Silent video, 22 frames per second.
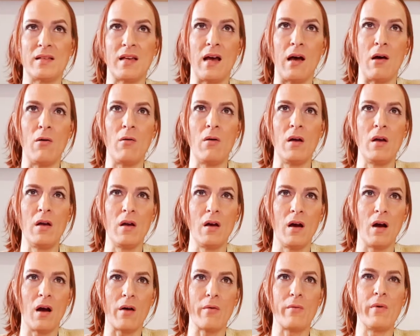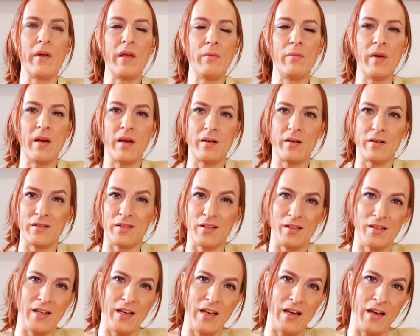how are we better
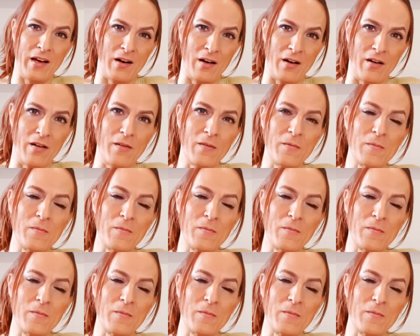than they are?